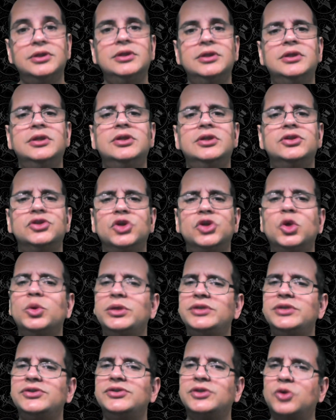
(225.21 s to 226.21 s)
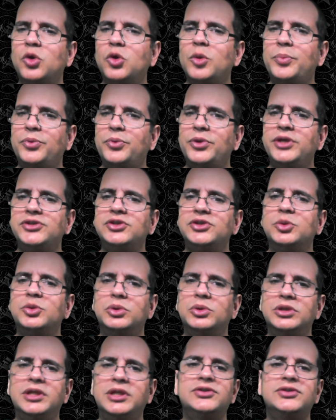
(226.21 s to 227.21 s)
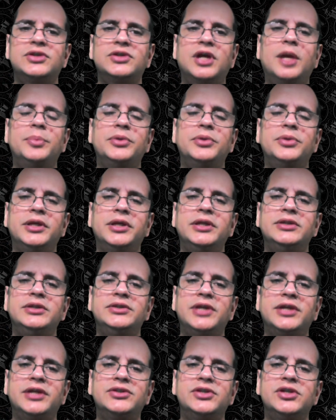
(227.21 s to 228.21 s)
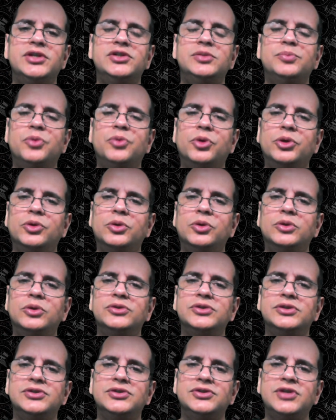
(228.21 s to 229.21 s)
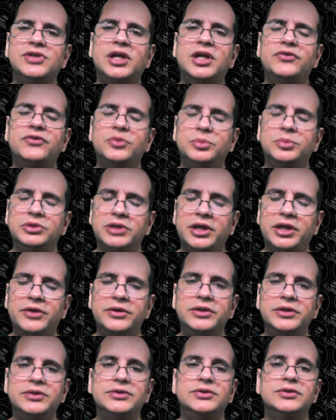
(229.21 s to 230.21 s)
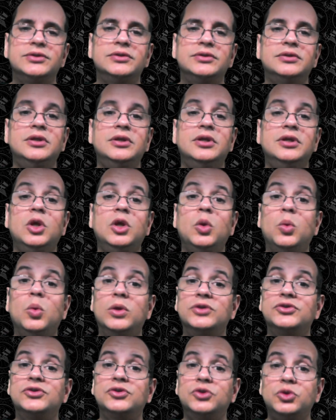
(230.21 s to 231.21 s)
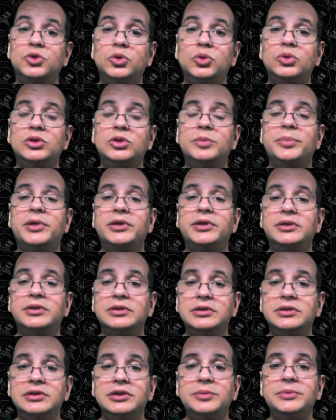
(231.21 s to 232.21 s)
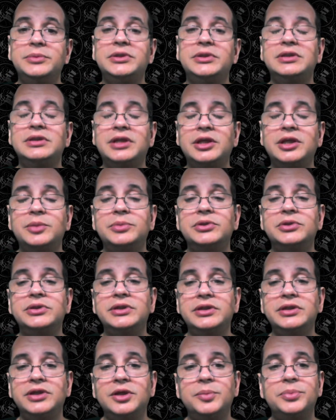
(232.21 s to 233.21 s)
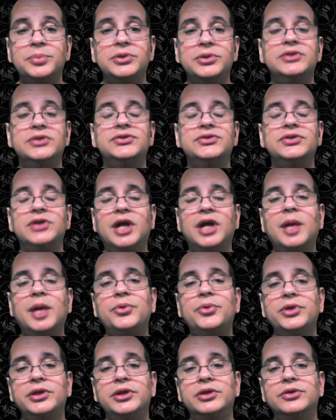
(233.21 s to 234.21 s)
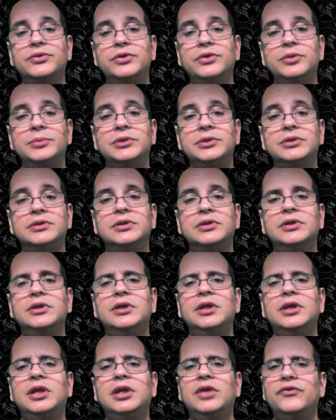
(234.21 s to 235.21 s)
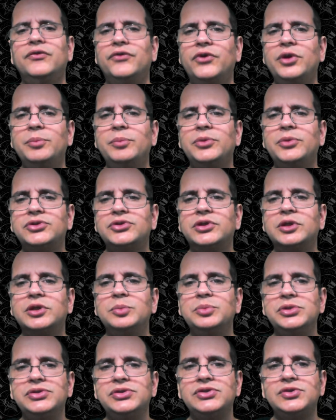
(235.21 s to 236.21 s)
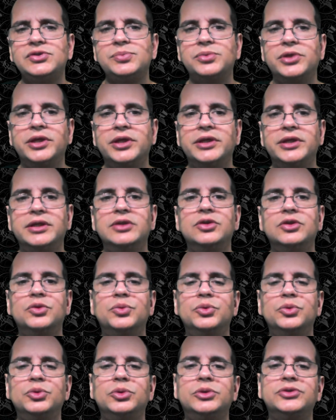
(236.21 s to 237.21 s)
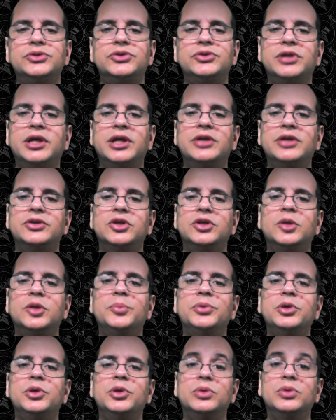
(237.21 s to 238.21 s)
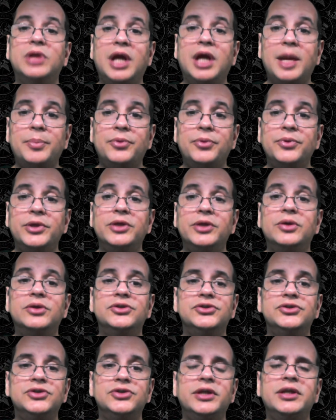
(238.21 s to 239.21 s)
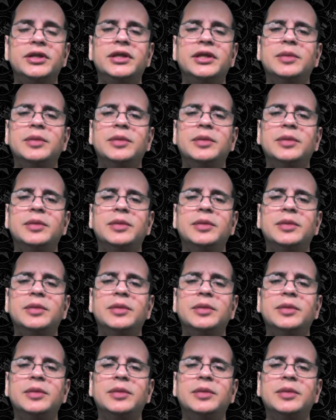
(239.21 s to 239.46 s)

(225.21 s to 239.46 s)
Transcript: So it's a corporation with less complicated taxation protocols and stock familiarities. What's cool about a limited liability company is the operating agreement. Very much like a business plan, the rules on how the company will operate are set and can be